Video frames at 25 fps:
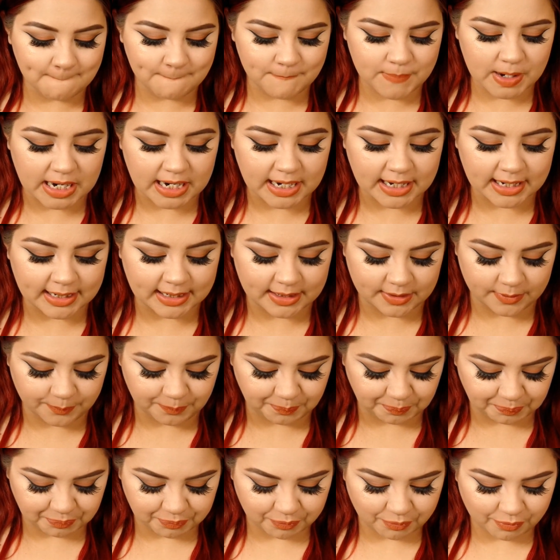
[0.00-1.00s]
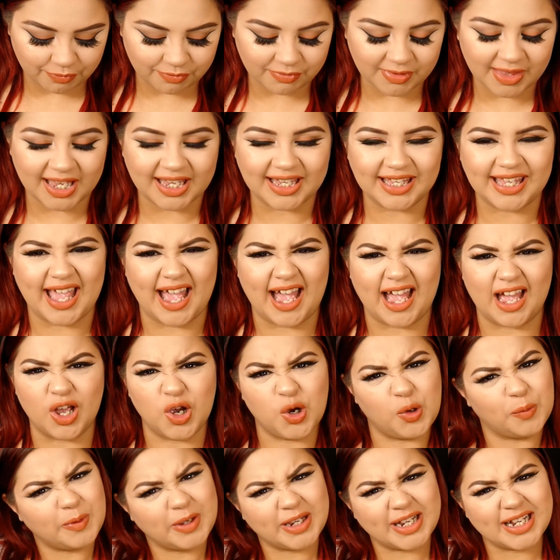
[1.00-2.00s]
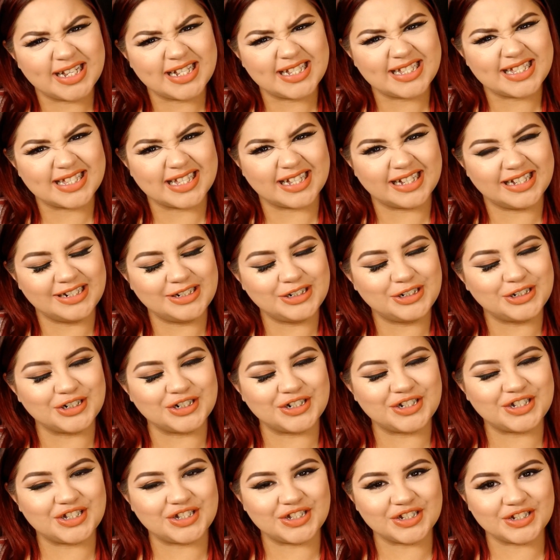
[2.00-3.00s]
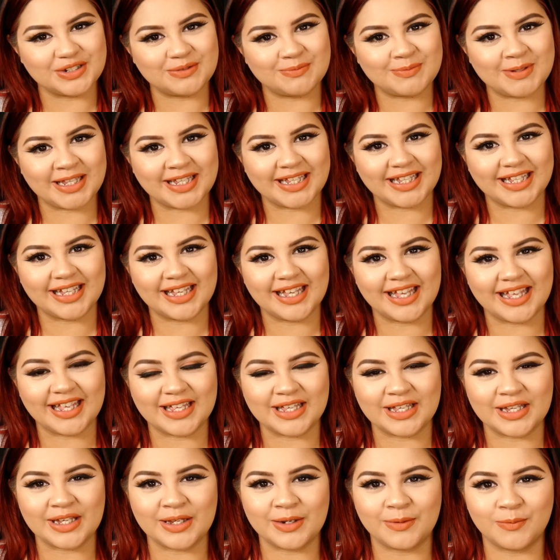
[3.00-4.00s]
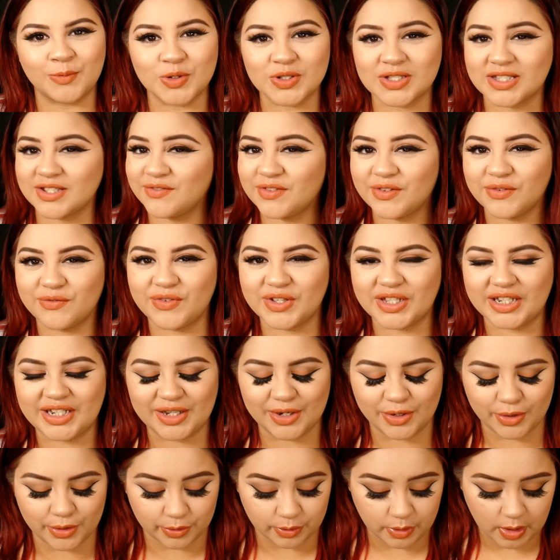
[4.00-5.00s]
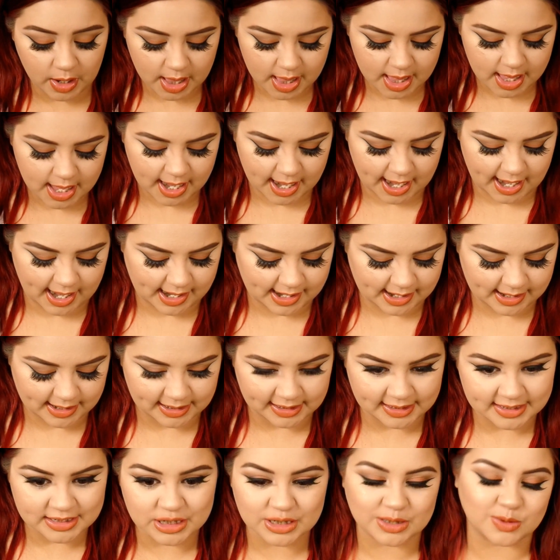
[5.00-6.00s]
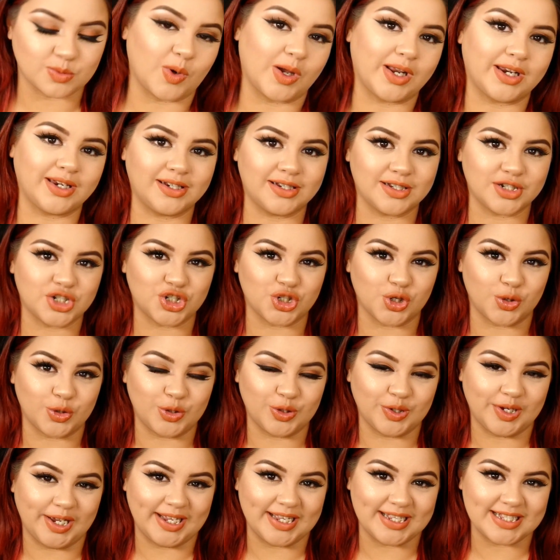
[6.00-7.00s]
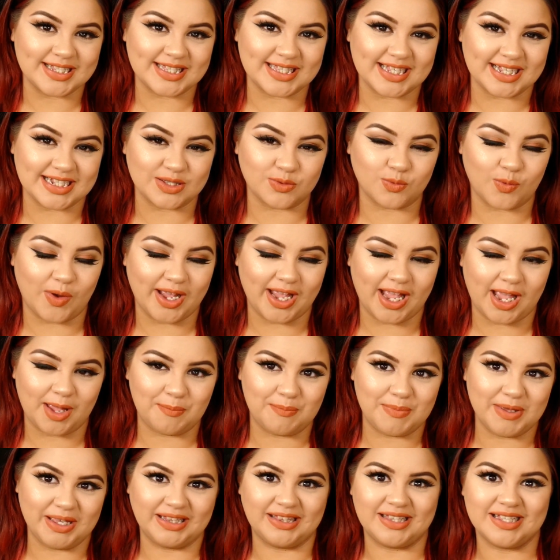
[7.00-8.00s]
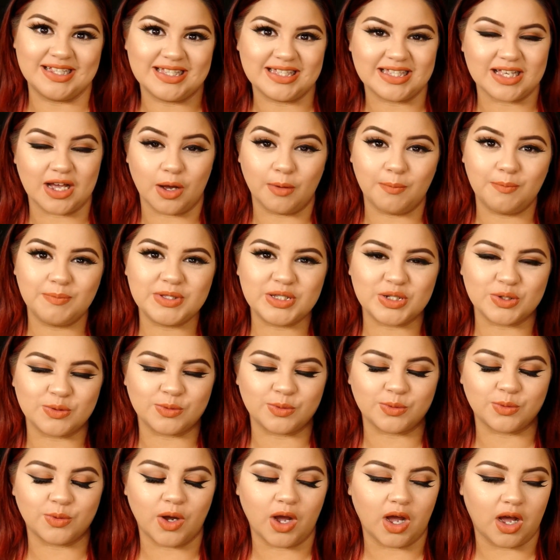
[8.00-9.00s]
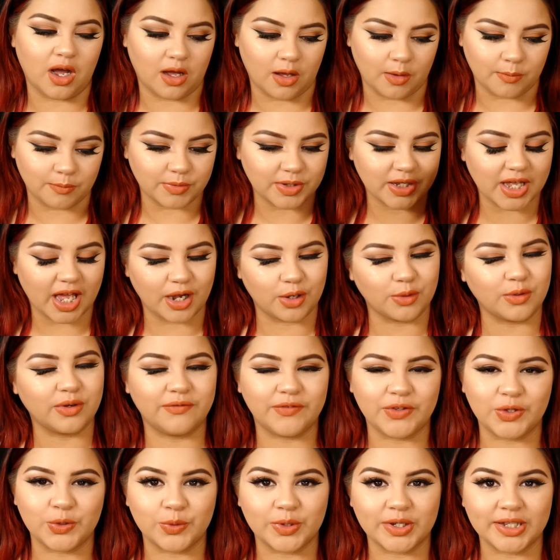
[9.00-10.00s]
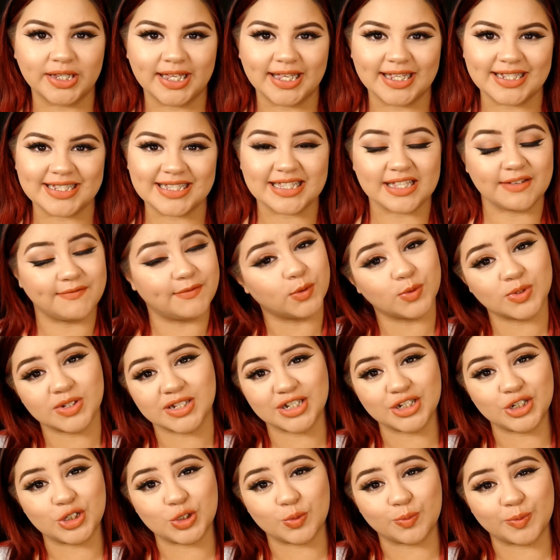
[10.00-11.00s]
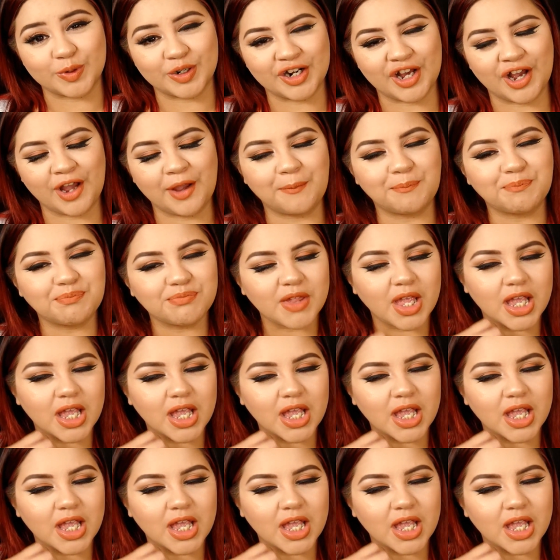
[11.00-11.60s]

But yeah, I hope you guys understood me in most of the video. I just wanted to show you guys. That's why I picked this up to um, kind of review it and see if it was a dupe or not.